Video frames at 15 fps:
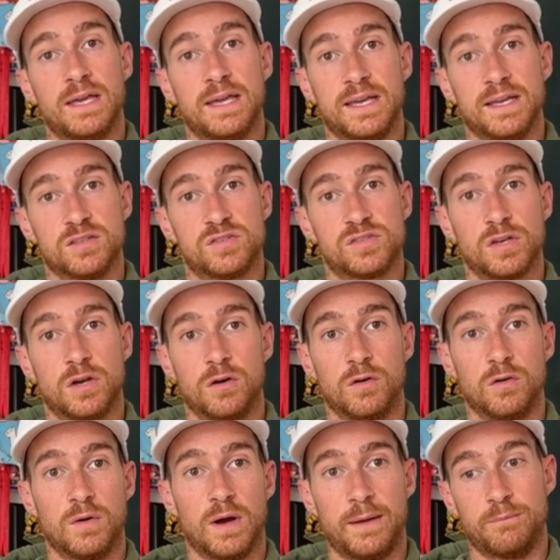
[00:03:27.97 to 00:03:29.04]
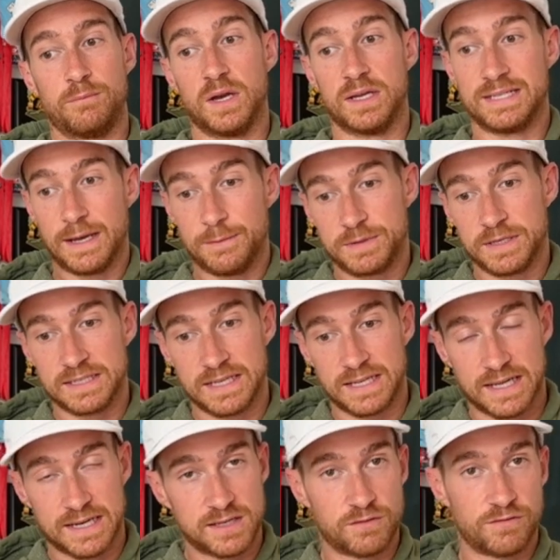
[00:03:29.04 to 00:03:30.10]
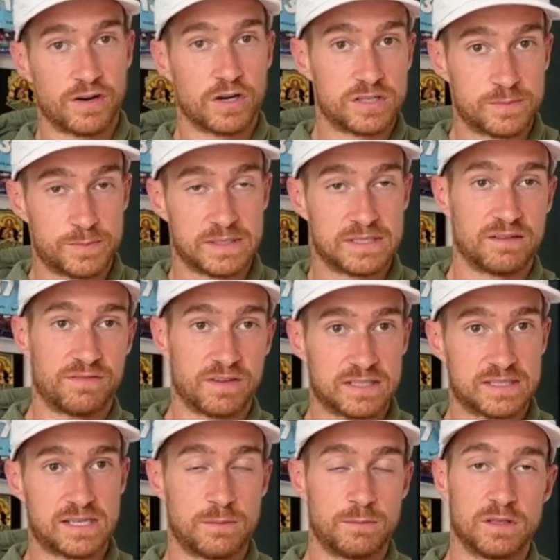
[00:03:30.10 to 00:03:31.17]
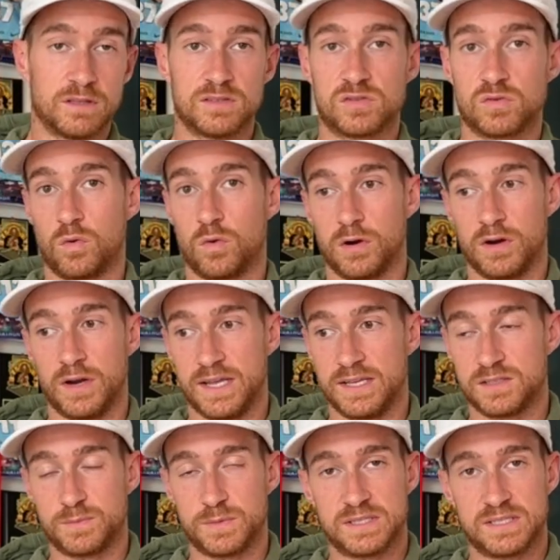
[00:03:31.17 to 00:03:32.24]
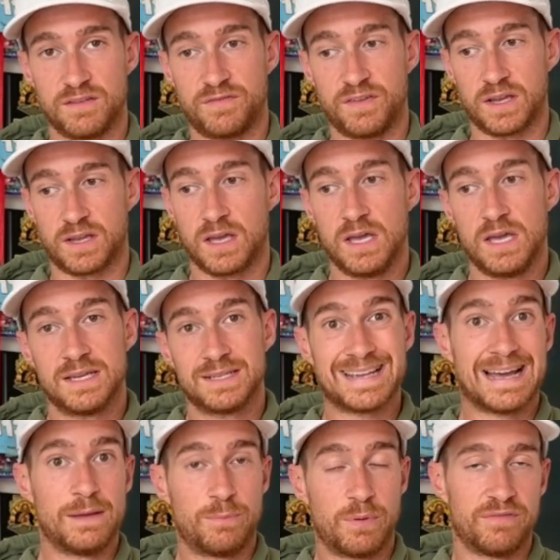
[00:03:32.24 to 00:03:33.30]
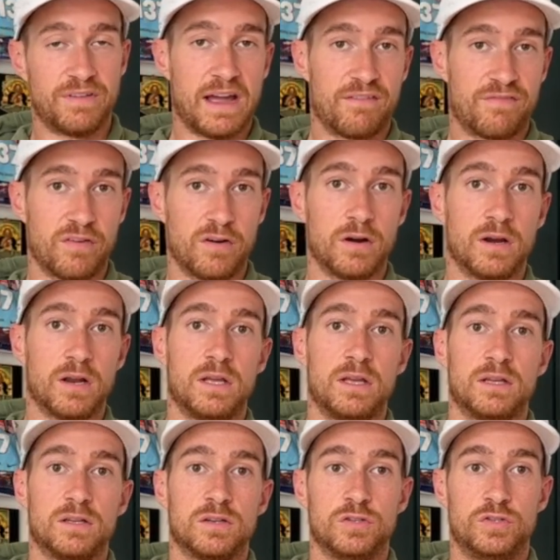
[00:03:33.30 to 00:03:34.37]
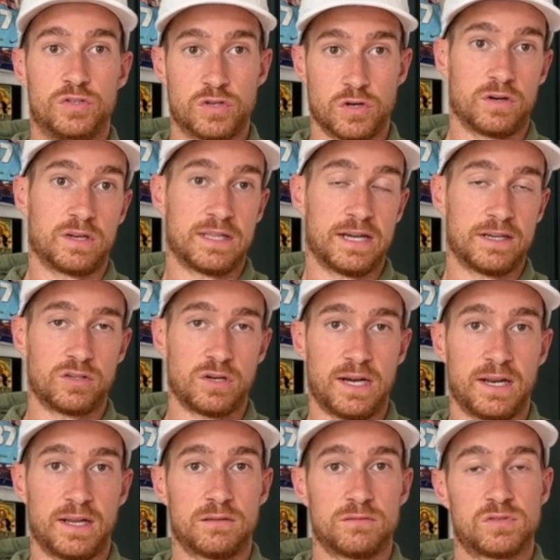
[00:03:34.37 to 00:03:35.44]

and so I'm attempting to get a very specific stimulus or a specific type of effort during that training.